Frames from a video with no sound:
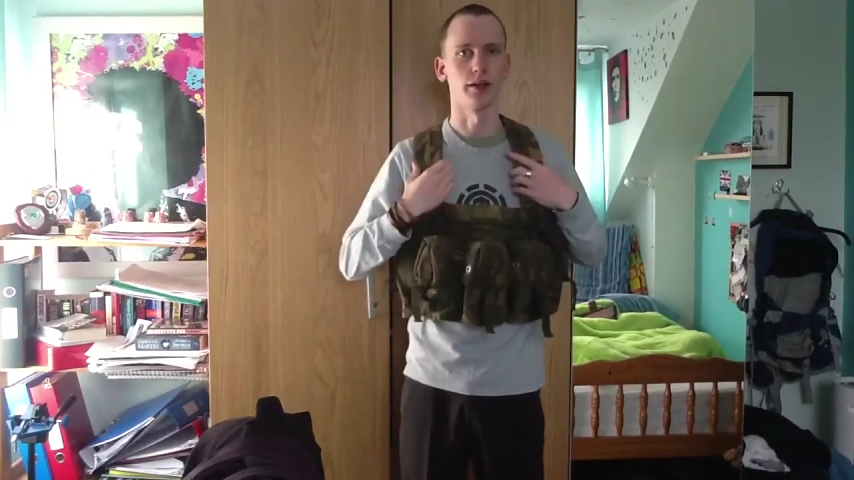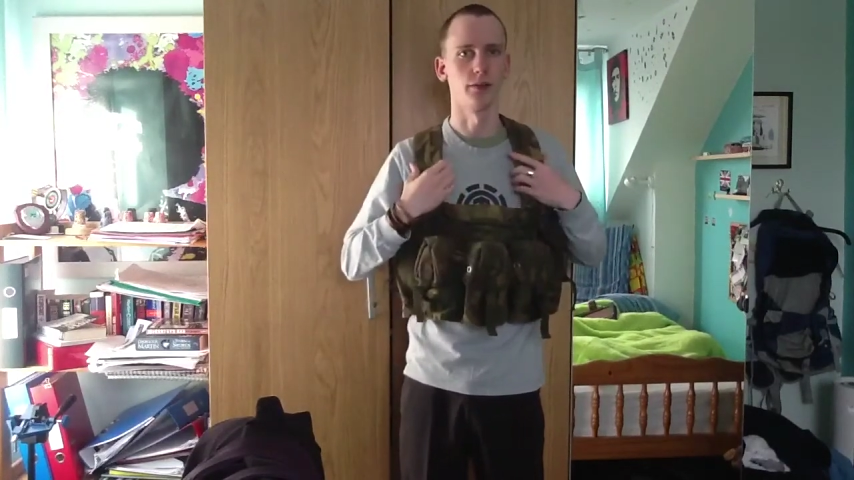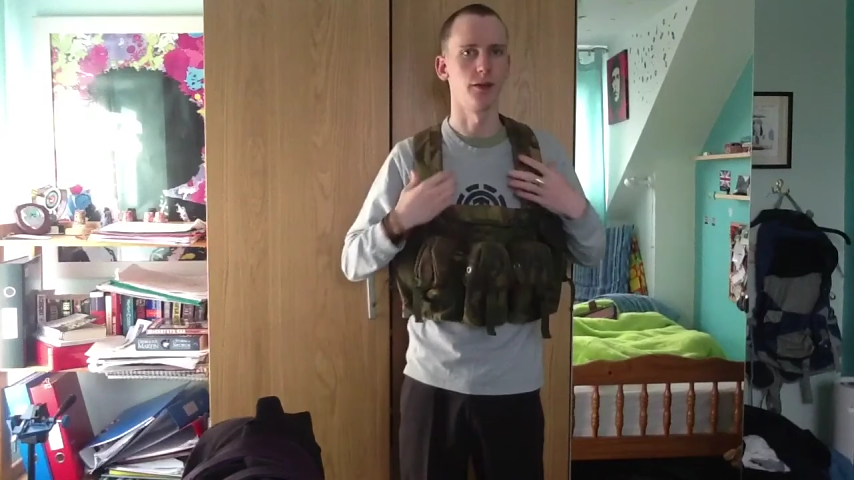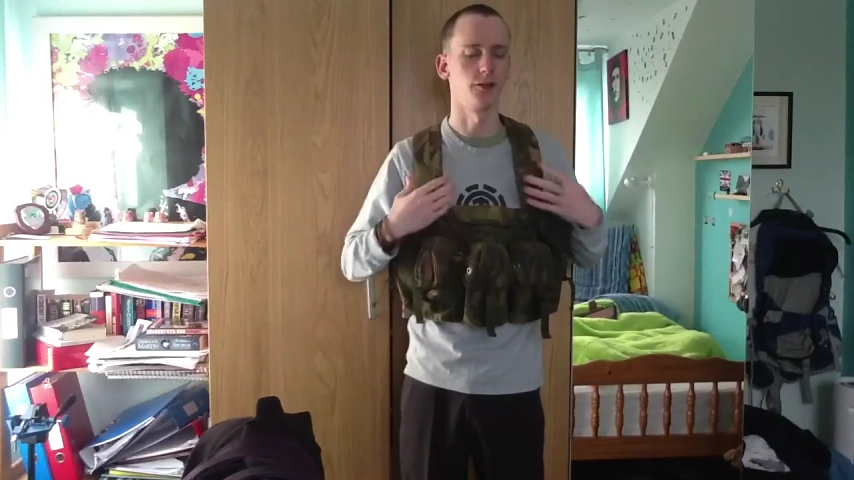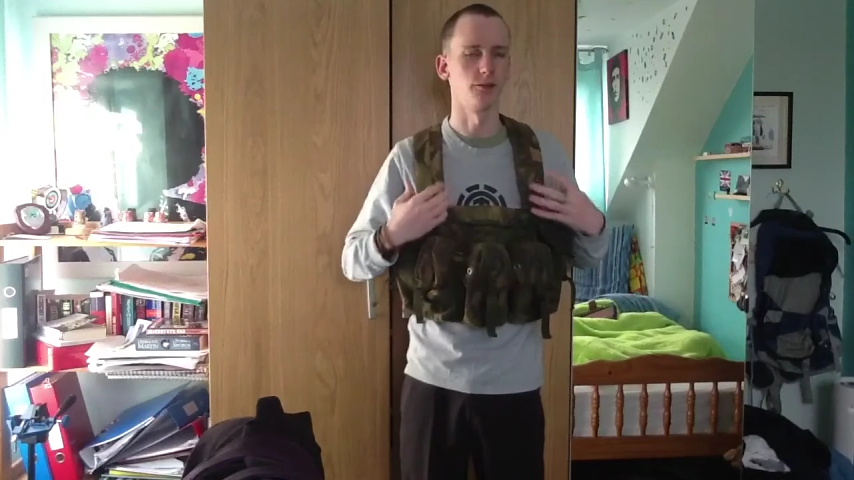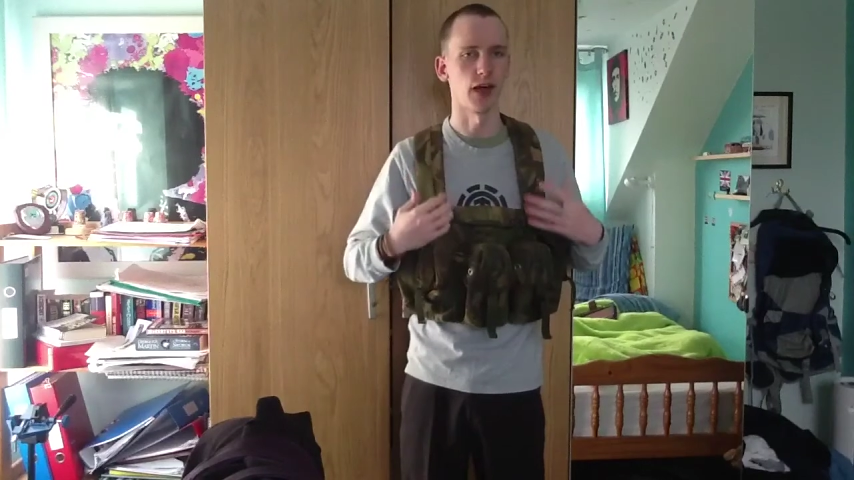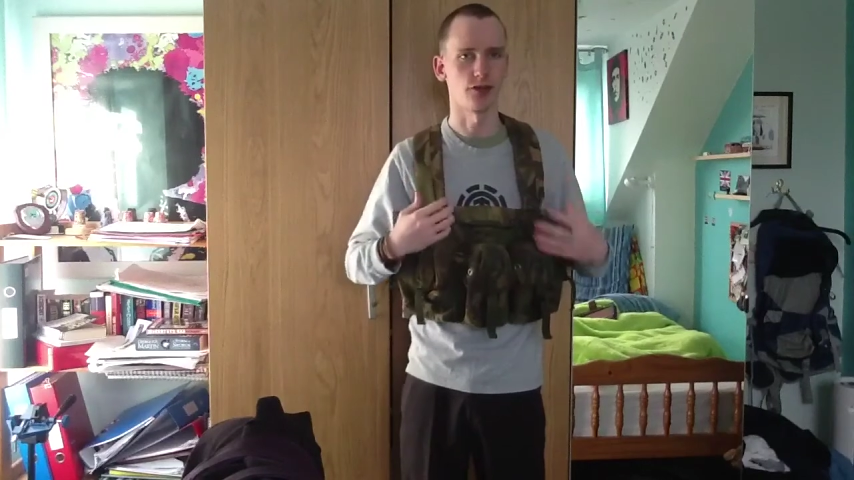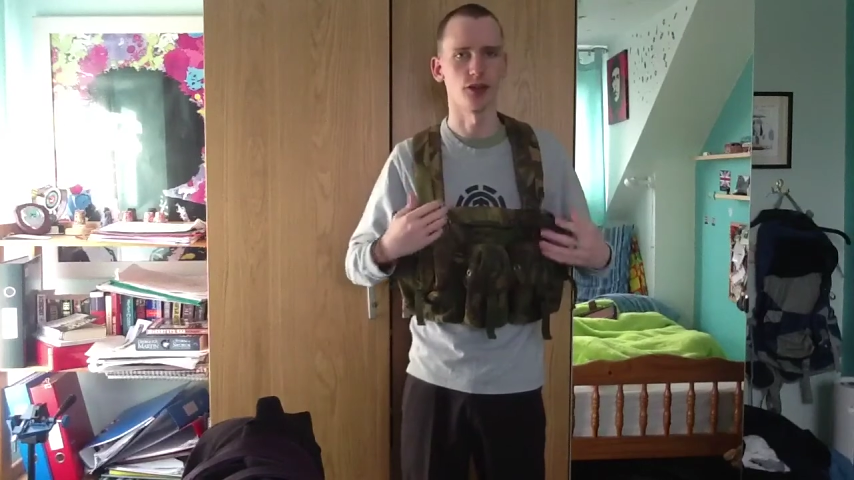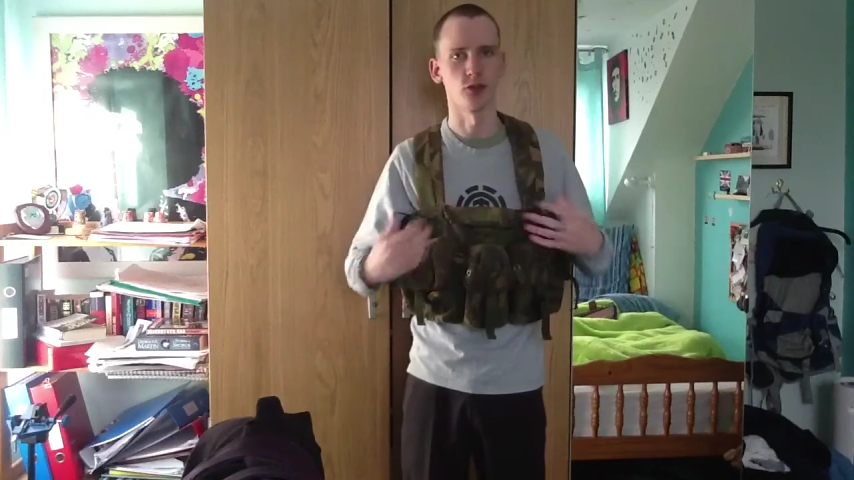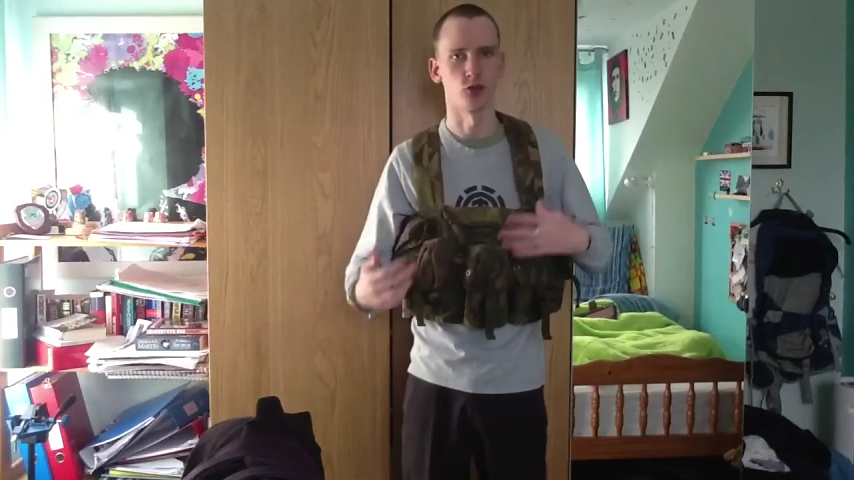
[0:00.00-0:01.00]
this vest
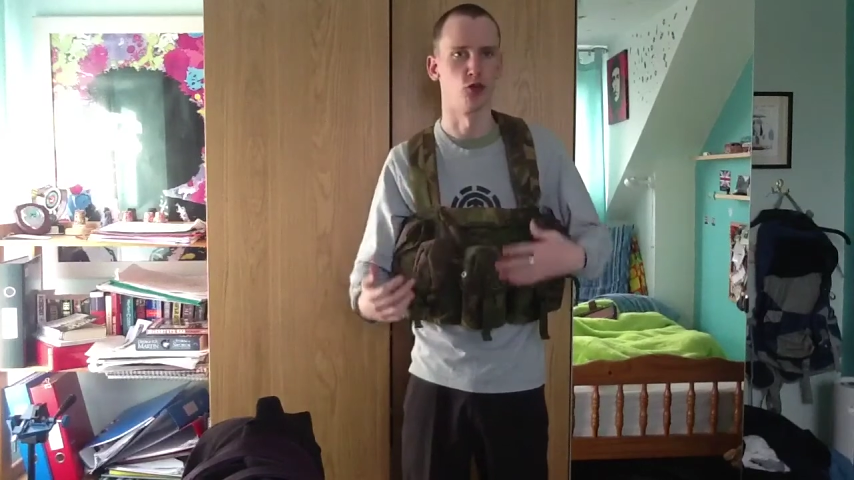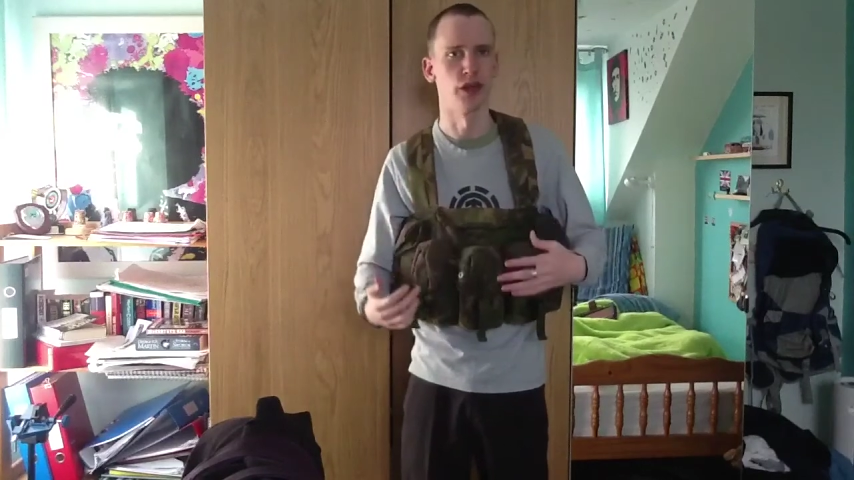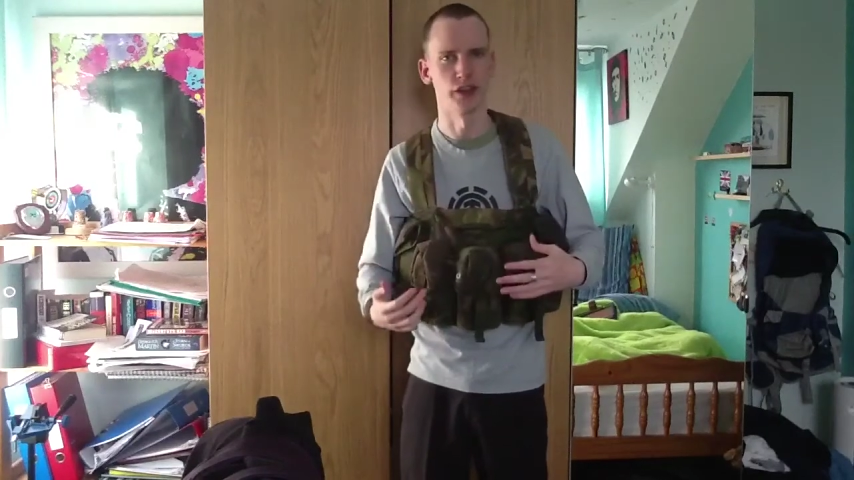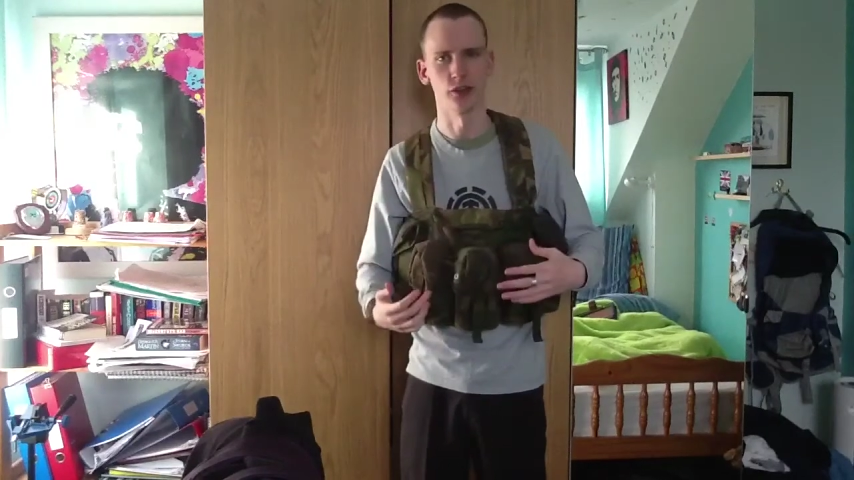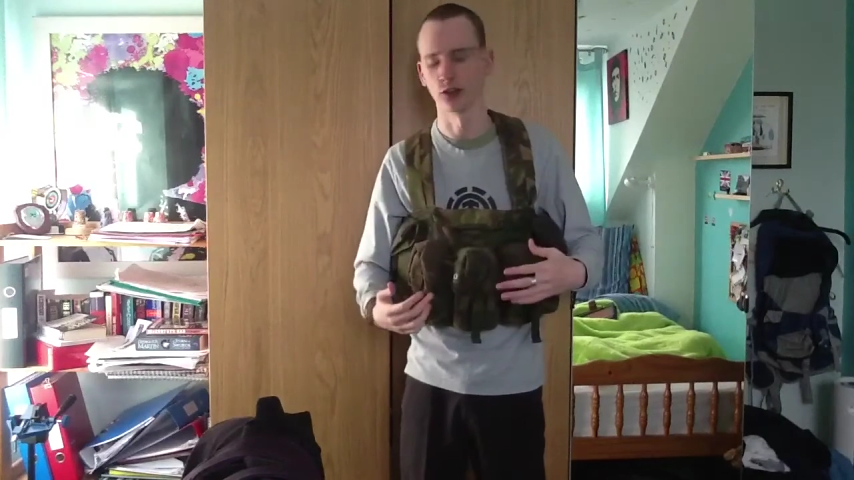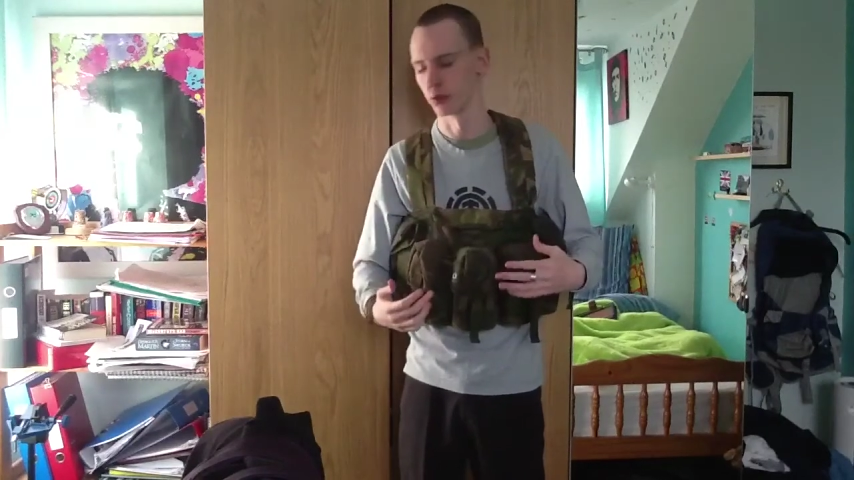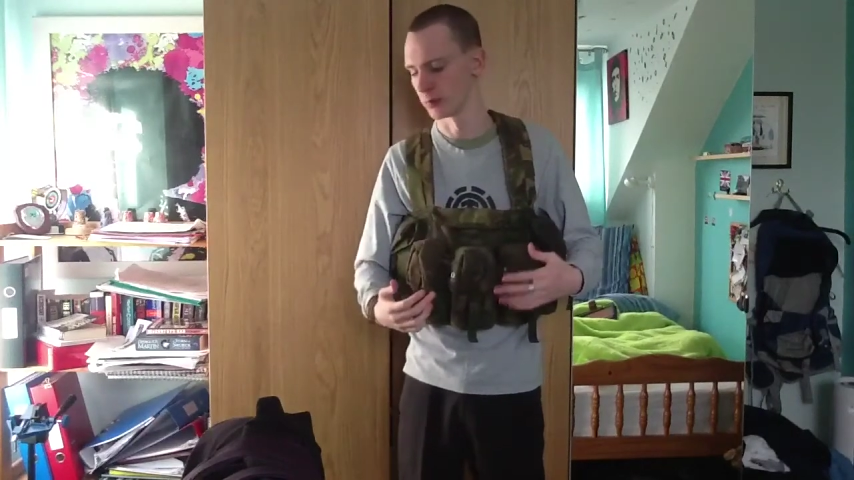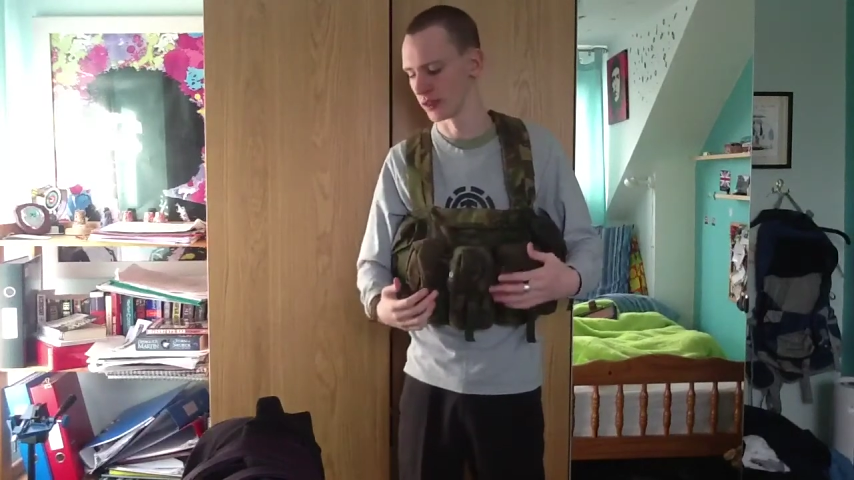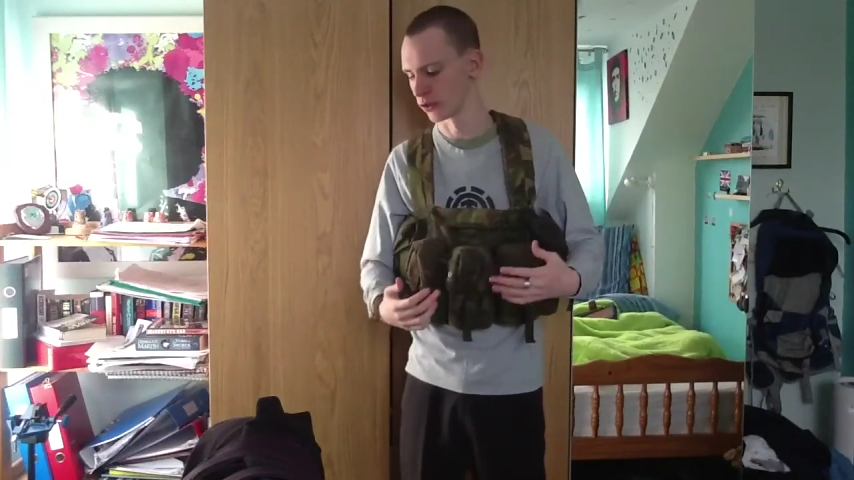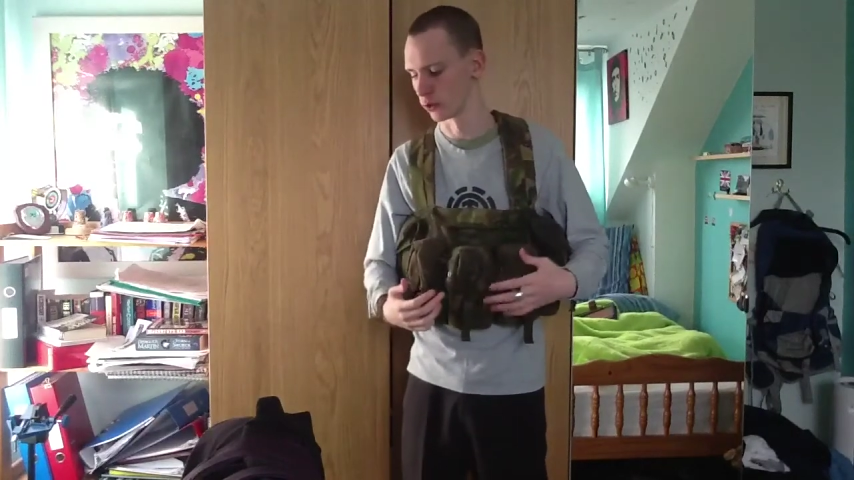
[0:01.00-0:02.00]
didn't really suit
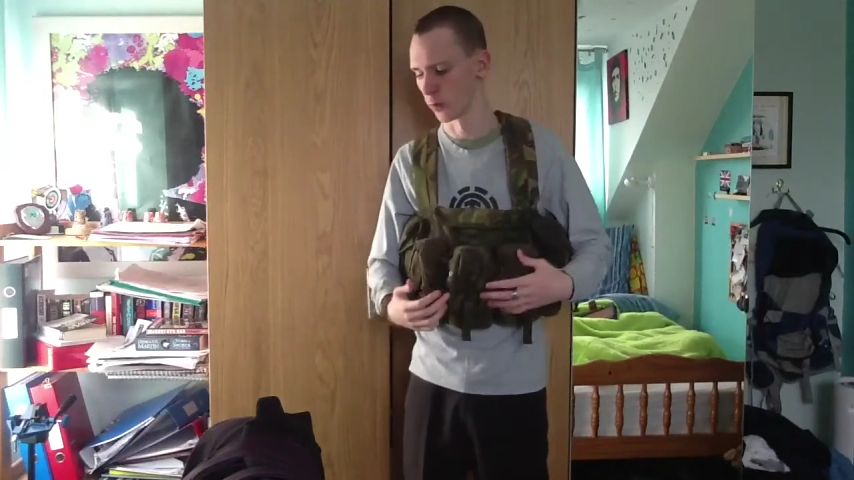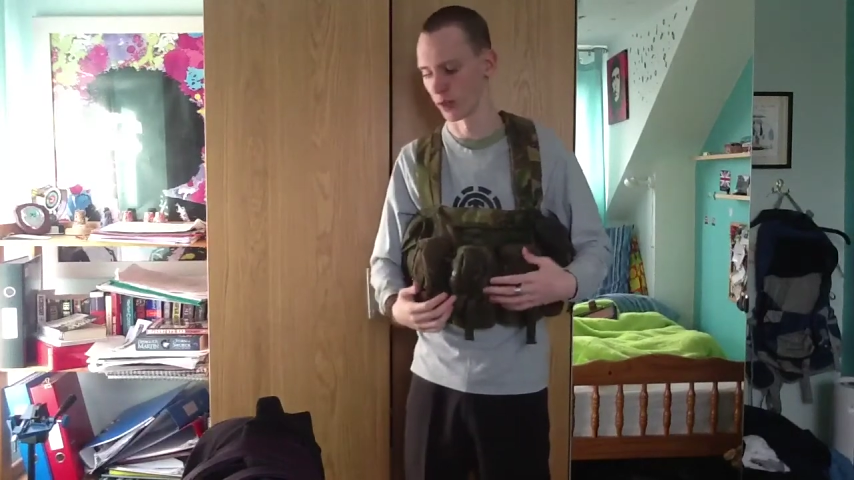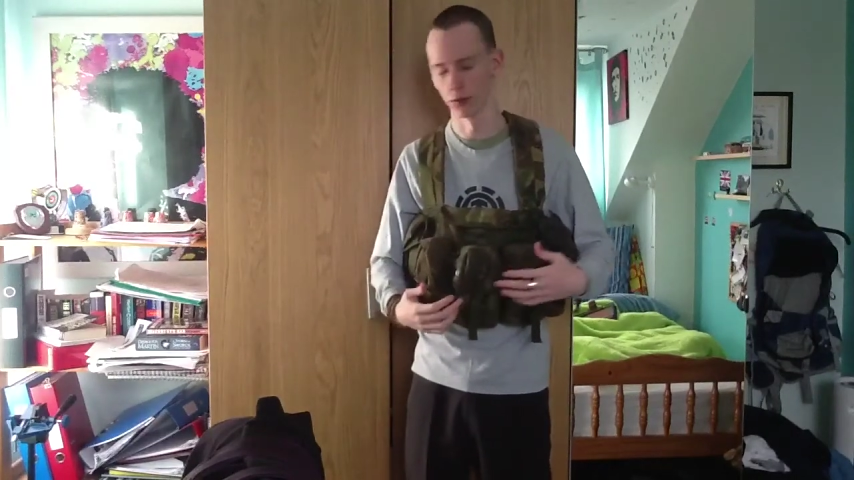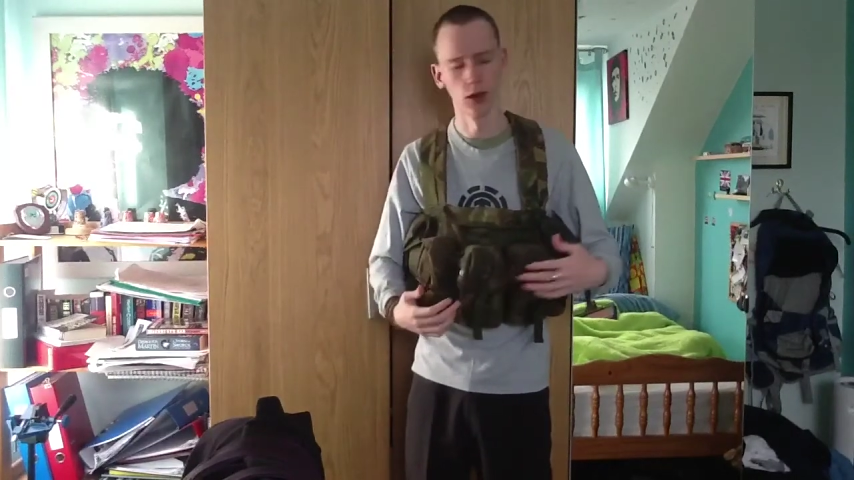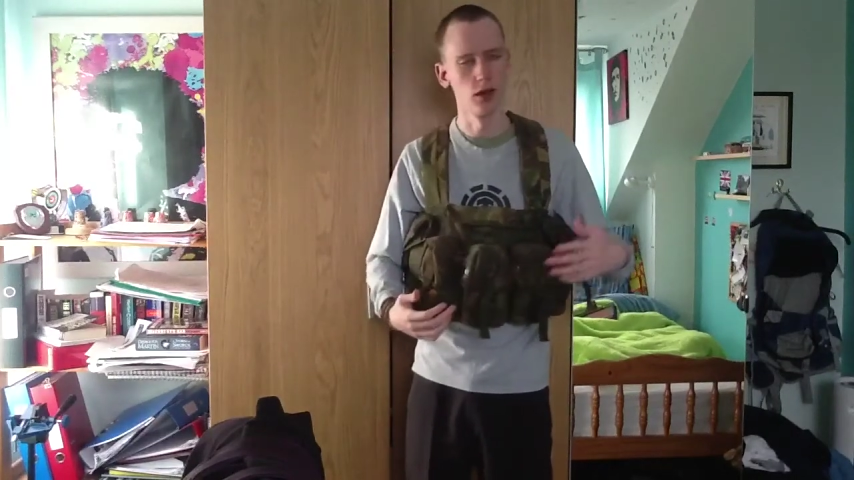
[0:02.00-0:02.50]
me too well.